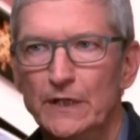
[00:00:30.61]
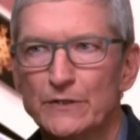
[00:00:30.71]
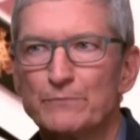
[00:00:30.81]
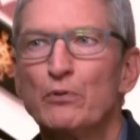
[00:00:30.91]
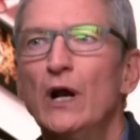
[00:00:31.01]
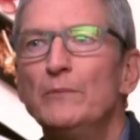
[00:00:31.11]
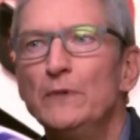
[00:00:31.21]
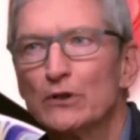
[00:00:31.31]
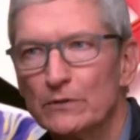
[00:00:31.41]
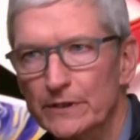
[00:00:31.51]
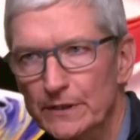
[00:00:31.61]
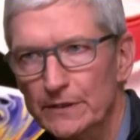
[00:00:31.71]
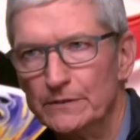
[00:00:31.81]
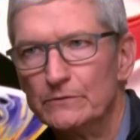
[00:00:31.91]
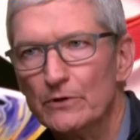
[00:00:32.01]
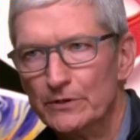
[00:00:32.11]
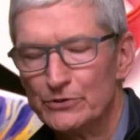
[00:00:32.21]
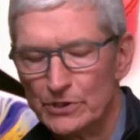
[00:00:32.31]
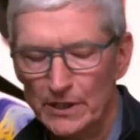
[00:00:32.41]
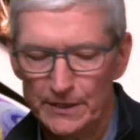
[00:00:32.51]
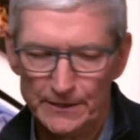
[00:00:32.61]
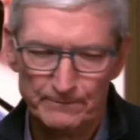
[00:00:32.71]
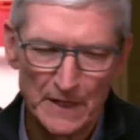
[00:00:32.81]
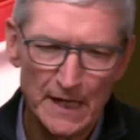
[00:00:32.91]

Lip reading: and it's primarily in Greater China.